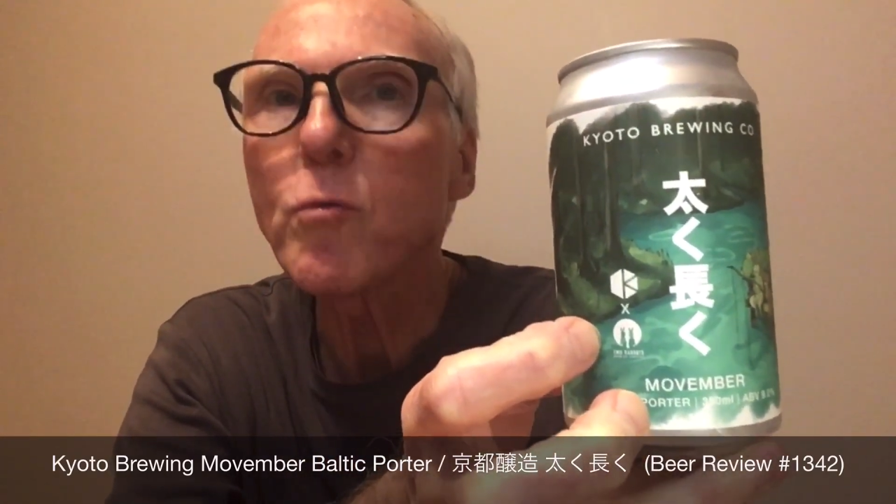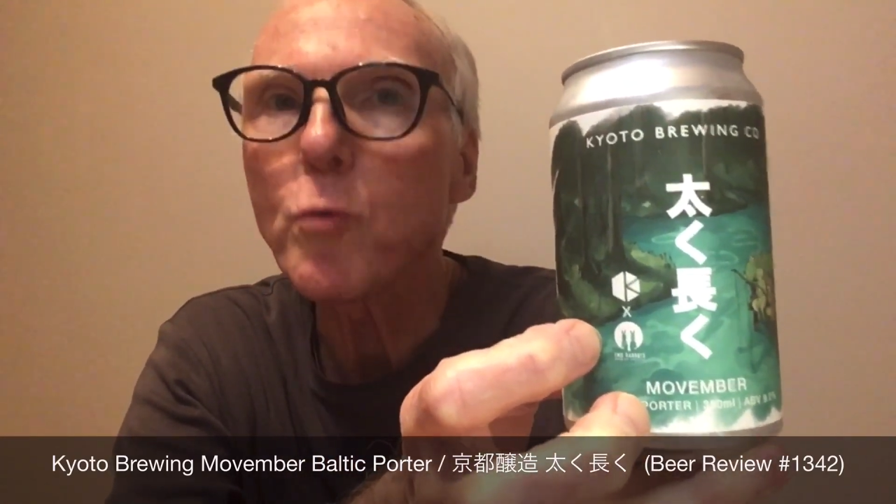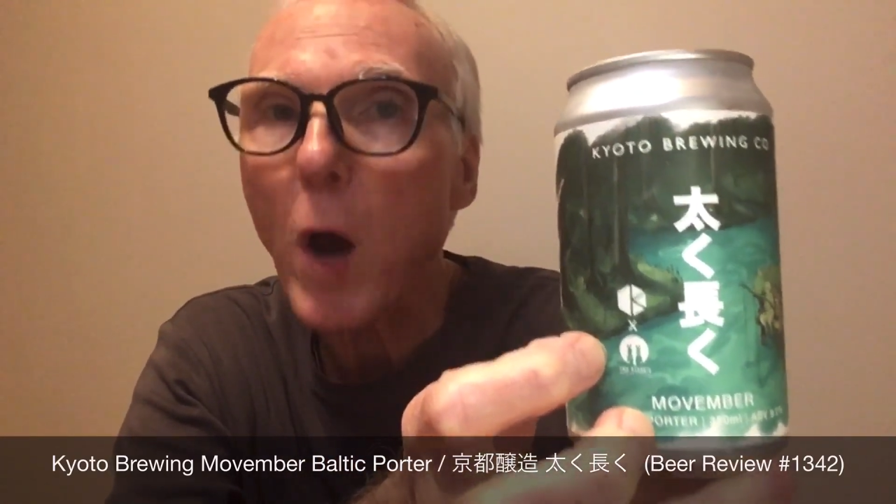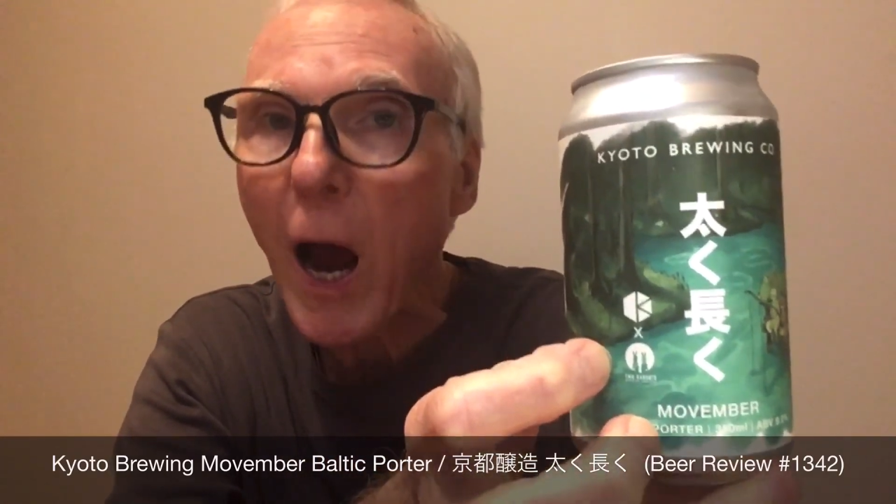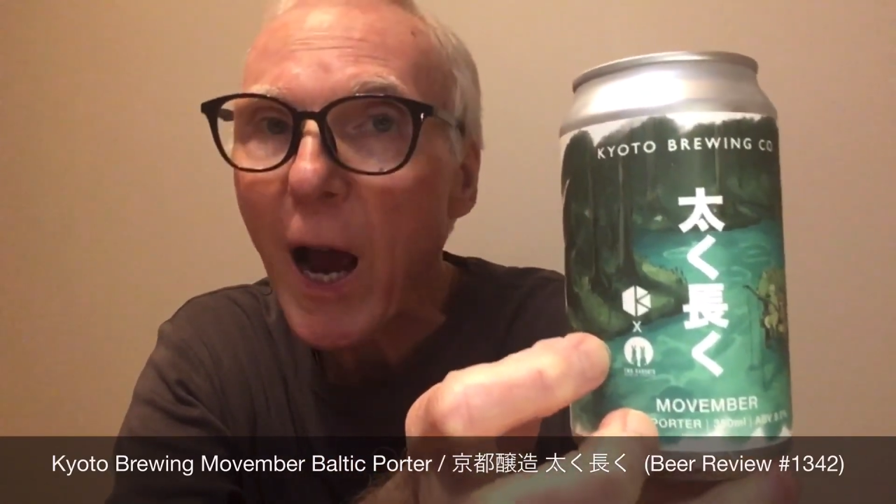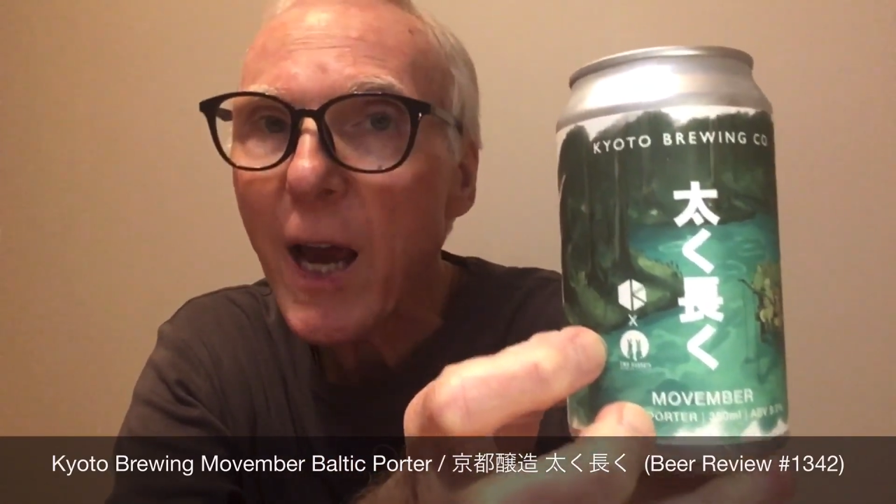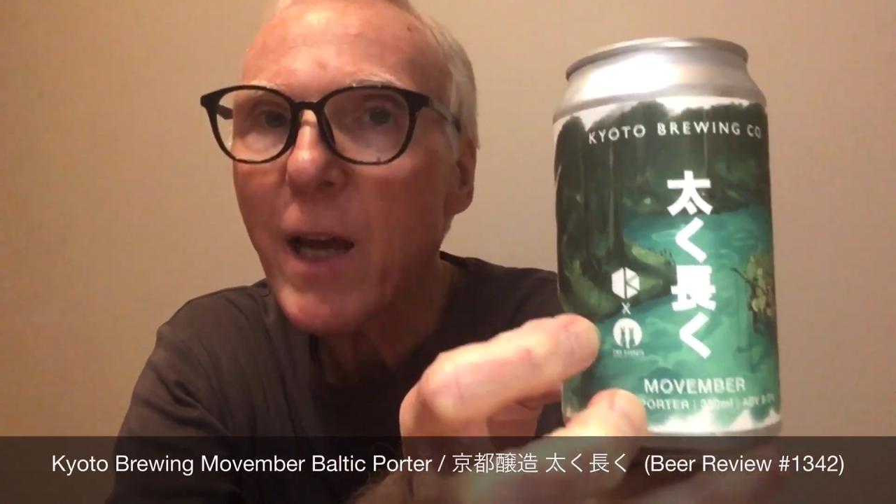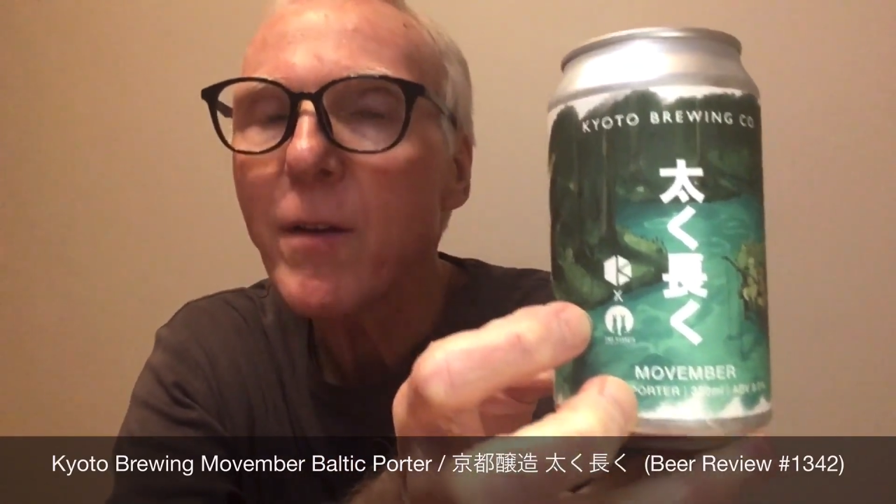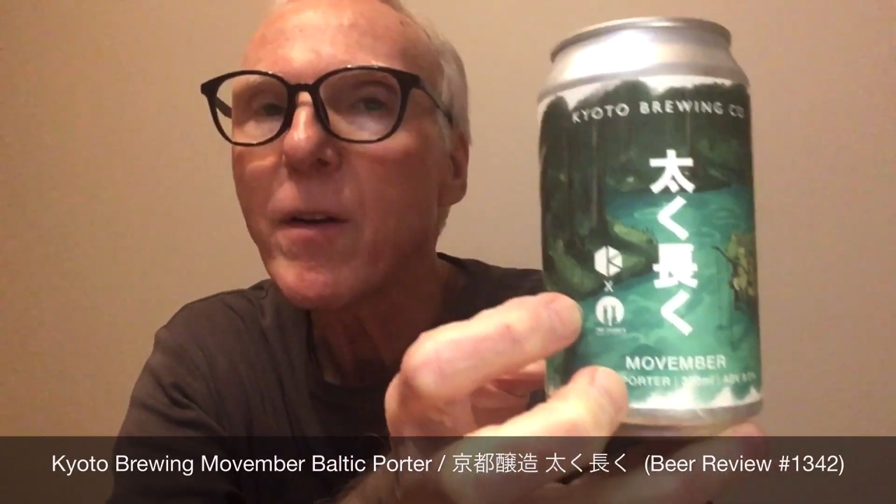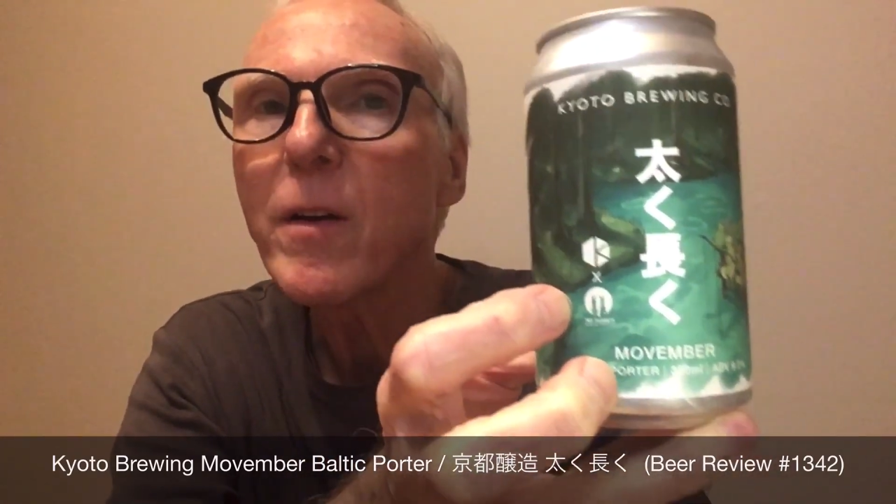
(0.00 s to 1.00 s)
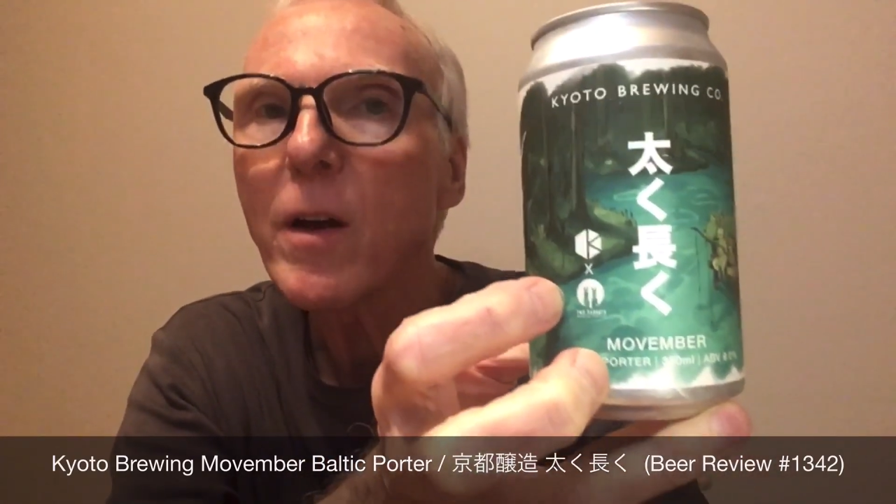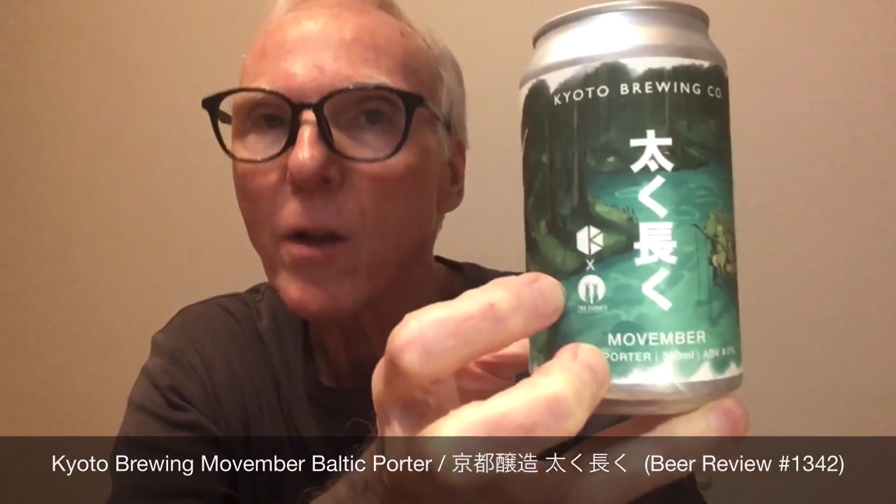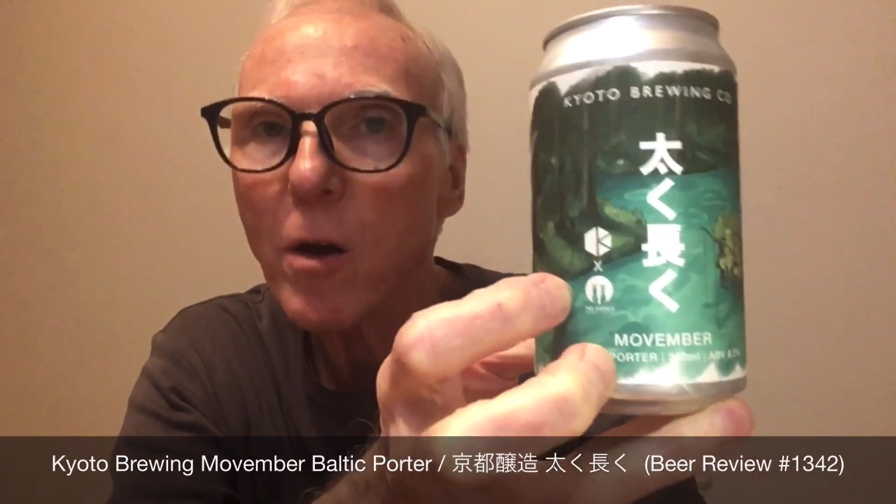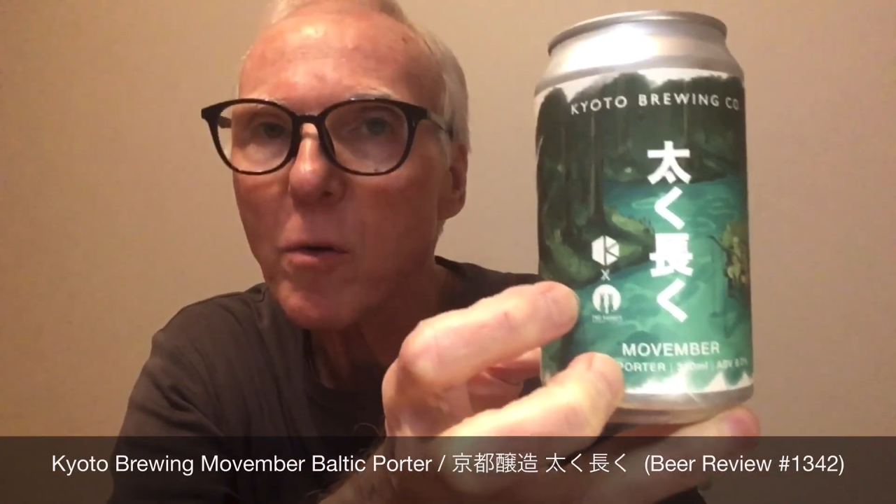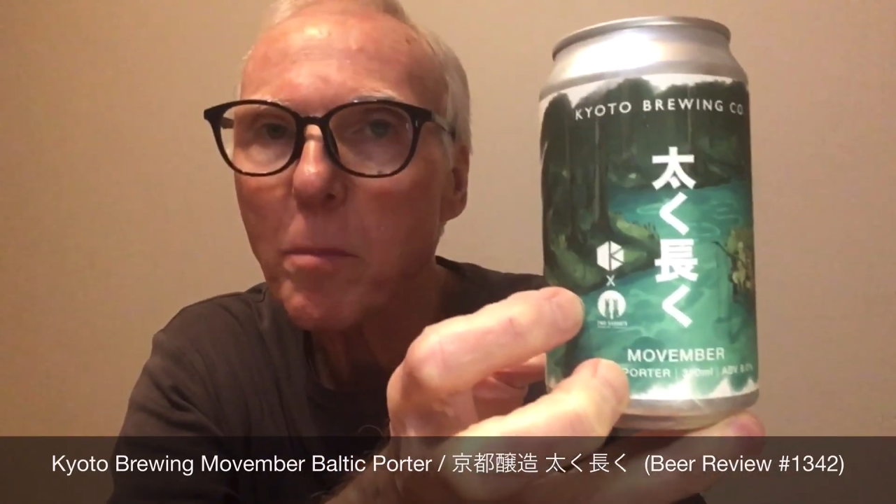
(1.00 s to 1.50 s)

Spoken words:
rye along with